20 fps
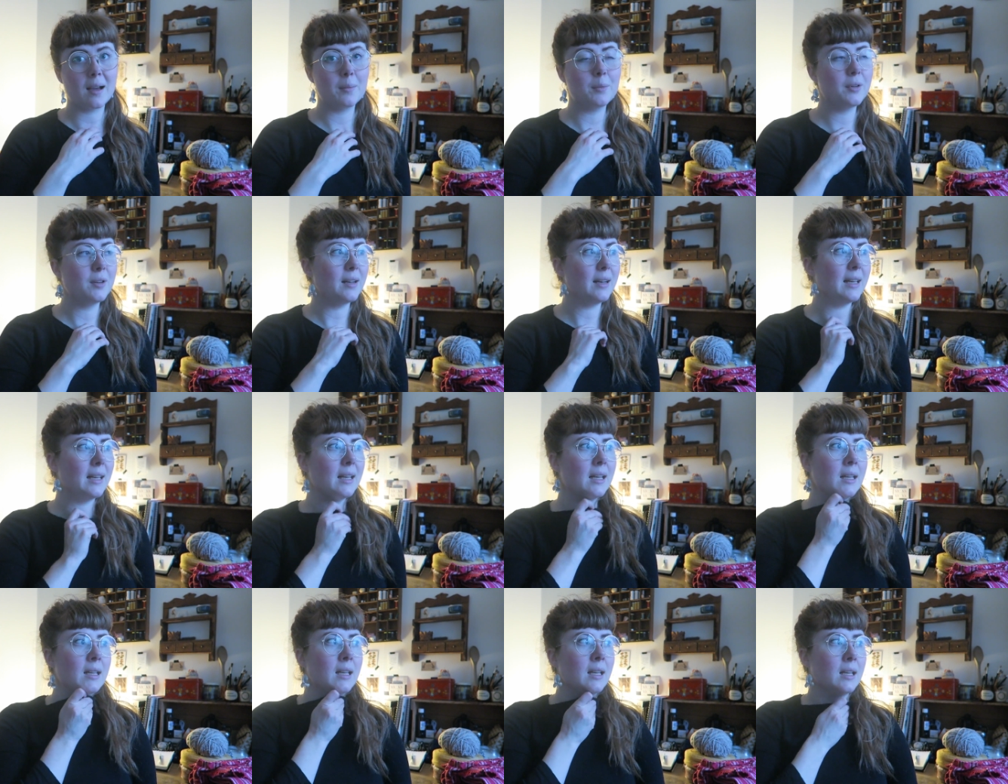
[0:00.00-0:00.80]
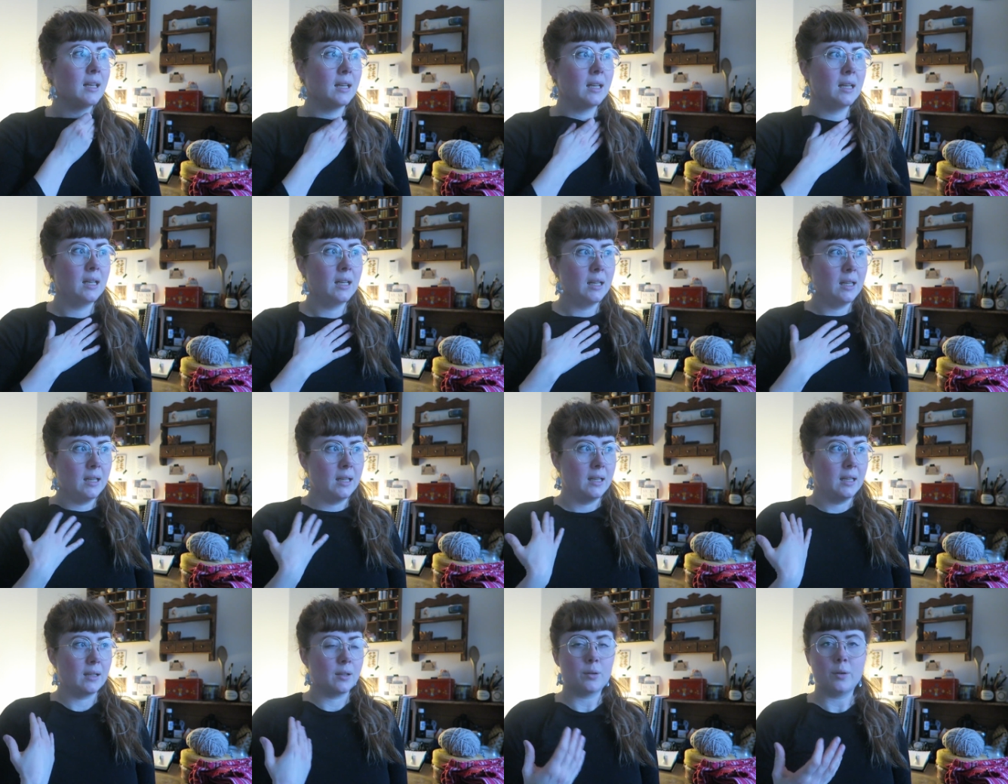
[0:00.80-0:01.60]
I'm really
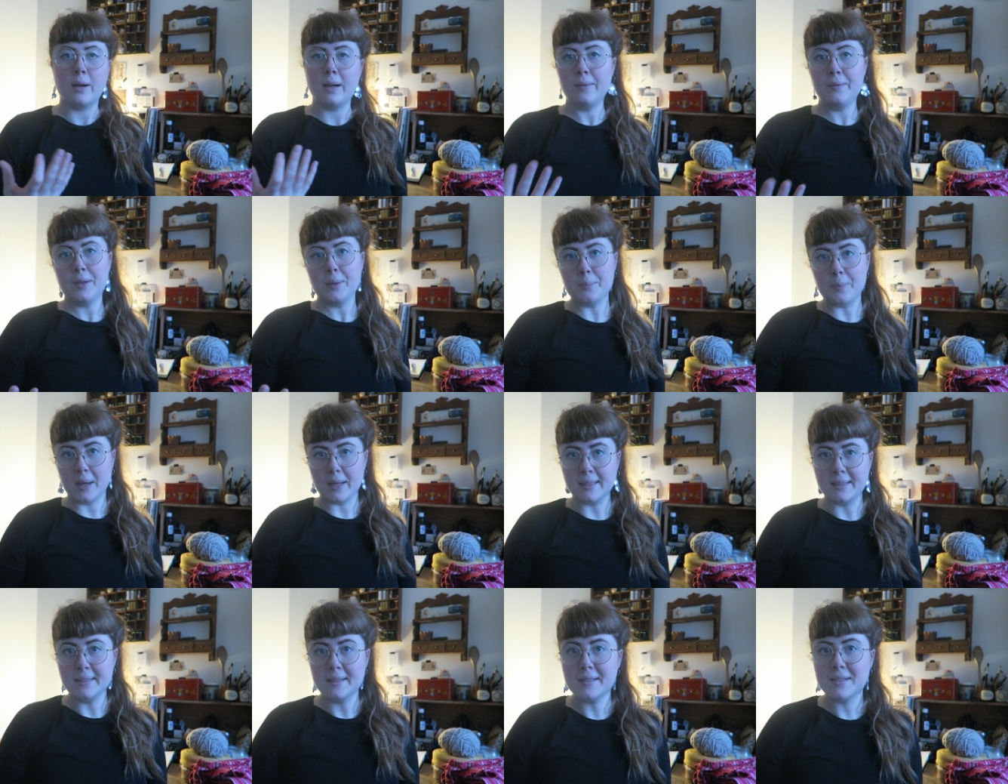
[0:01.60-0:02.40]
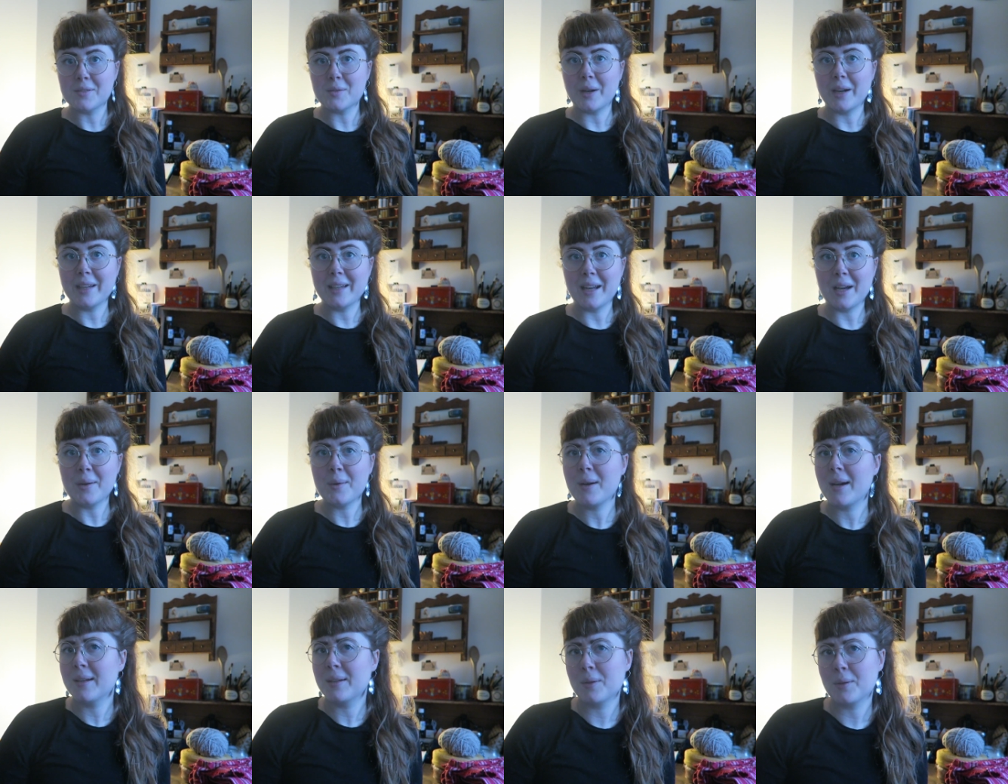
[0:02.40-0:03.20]
craving buttons right now.
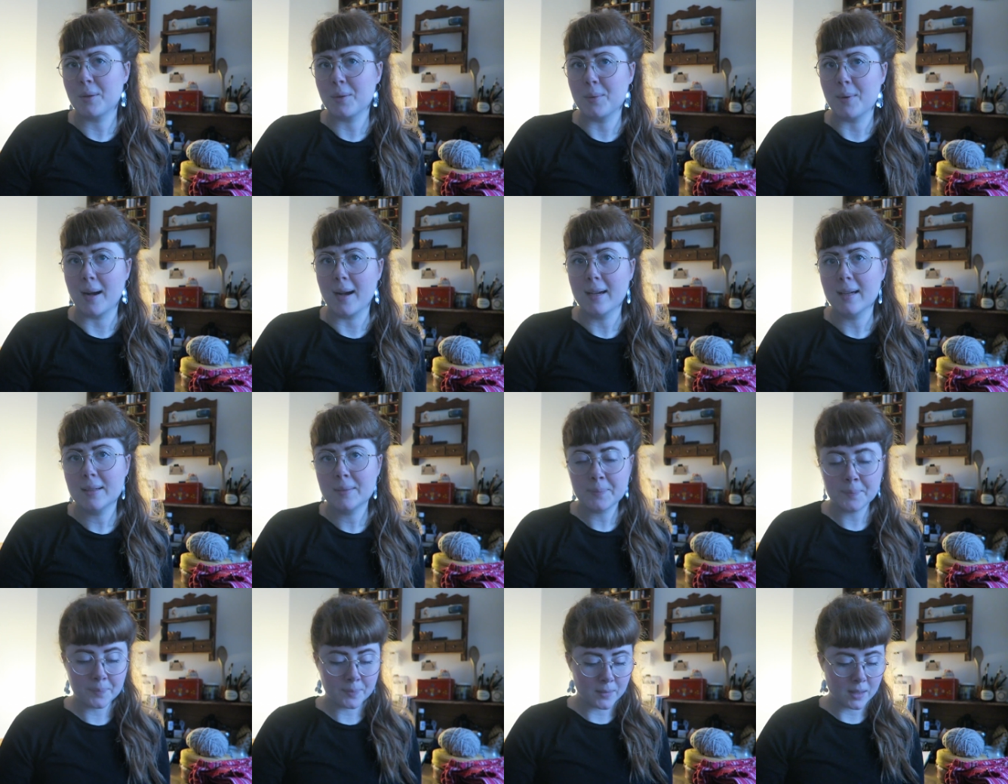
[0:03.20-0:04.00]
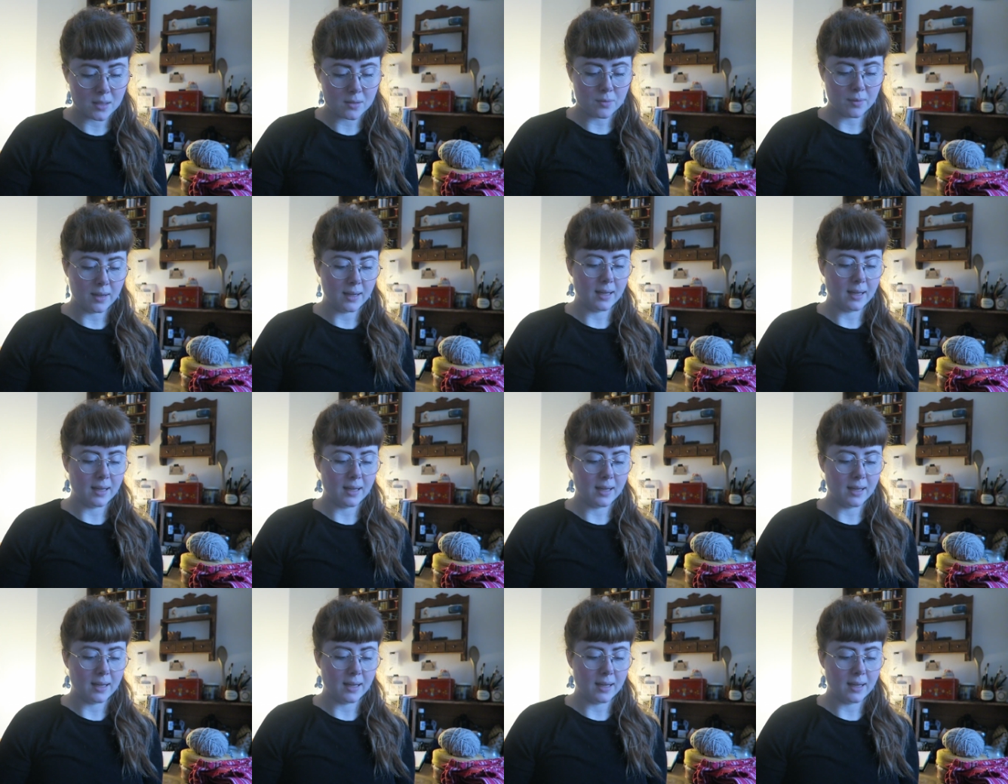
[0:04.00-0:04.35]
I don't know why. I